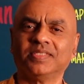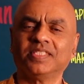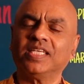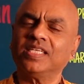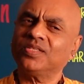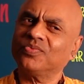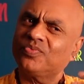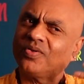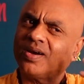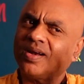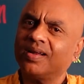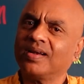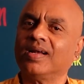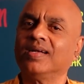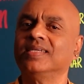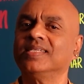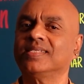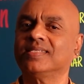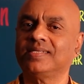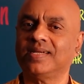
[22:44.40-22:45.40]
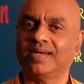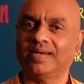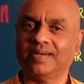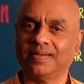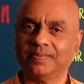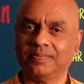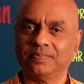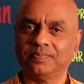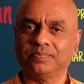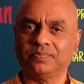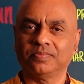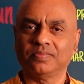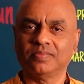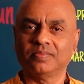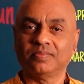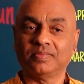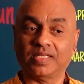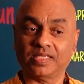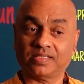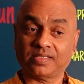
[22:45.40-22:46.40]
just for our understanding.
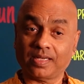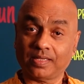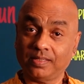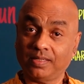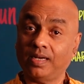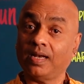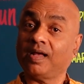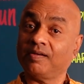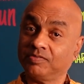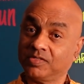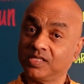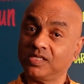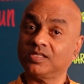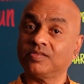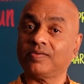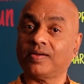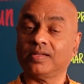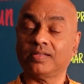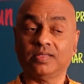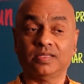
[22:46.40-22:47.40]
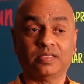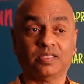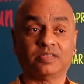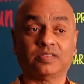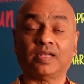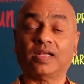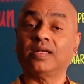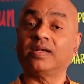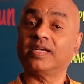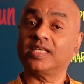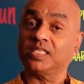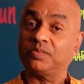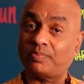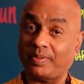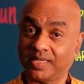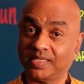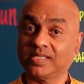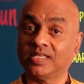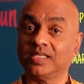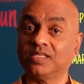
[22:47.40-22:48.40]
The son loves his father, the son
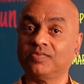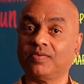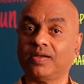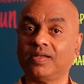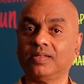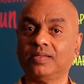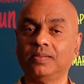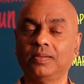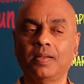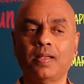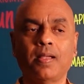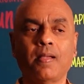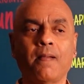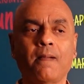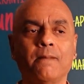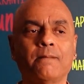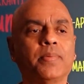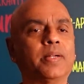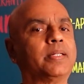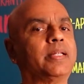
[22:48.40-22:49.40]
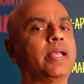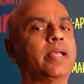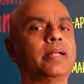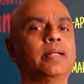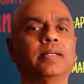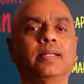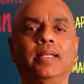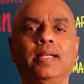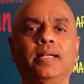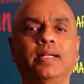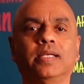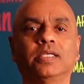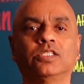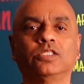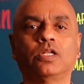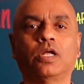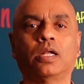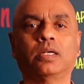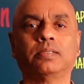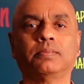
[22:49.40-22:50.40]
respects his father, but then he
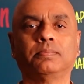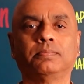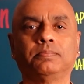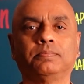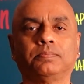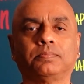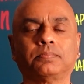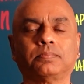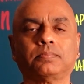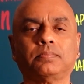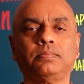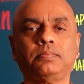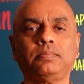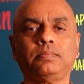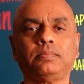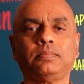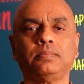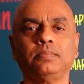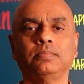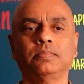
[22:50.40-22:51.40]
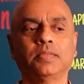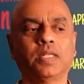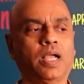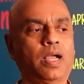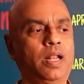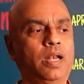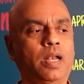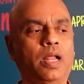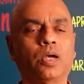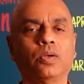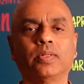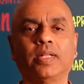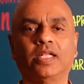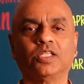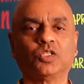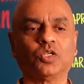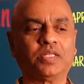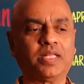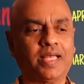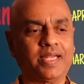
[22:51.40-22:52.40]
does not allow
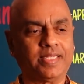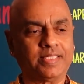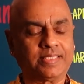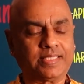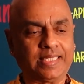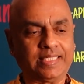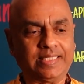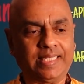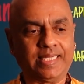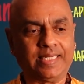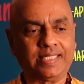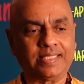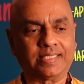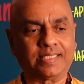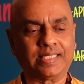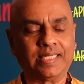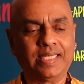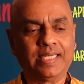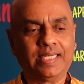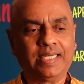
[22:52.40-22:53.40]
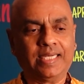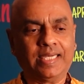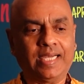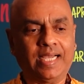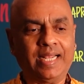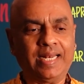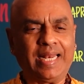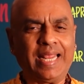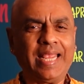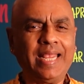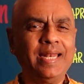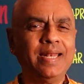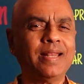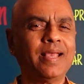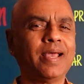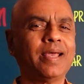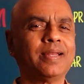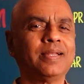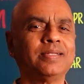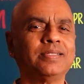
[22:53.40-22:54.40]
that. So there is, there is an
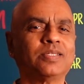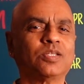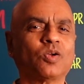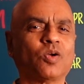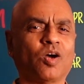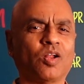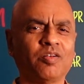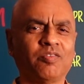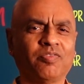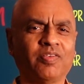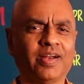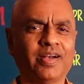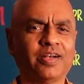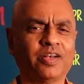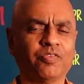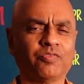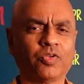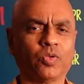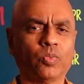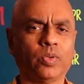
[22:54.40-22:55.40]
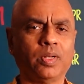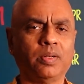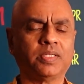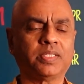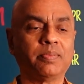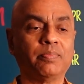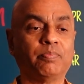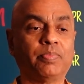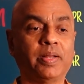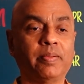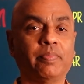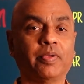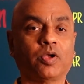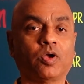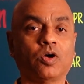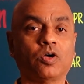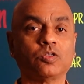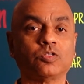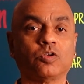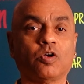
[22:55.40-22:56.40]
inherent conflict, if you will, simply
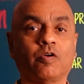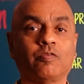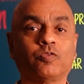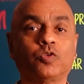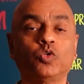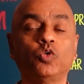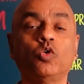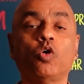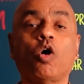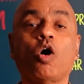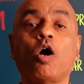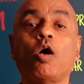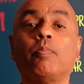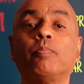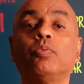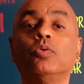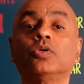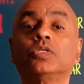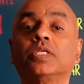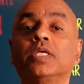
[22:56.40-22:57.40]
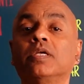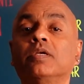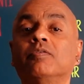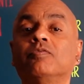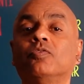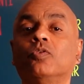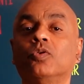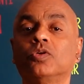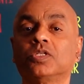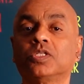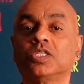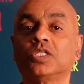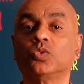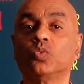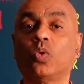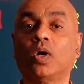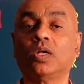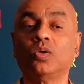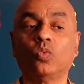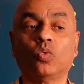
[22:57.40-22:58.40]
because of two opposing forces.
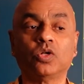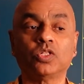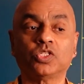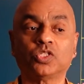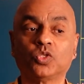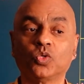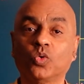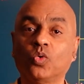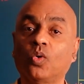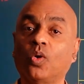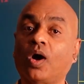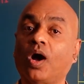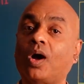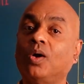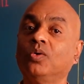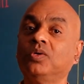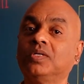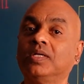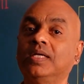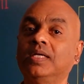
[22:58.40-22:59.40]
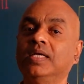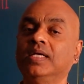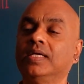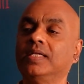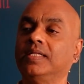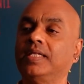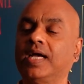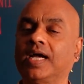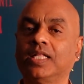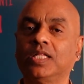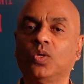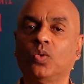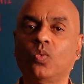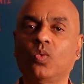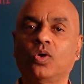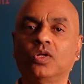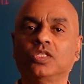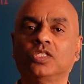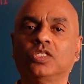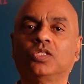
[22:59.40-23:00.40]
One wants to go out, the other
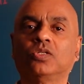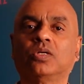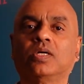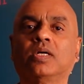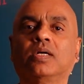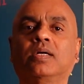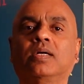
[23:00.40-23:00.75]
wants to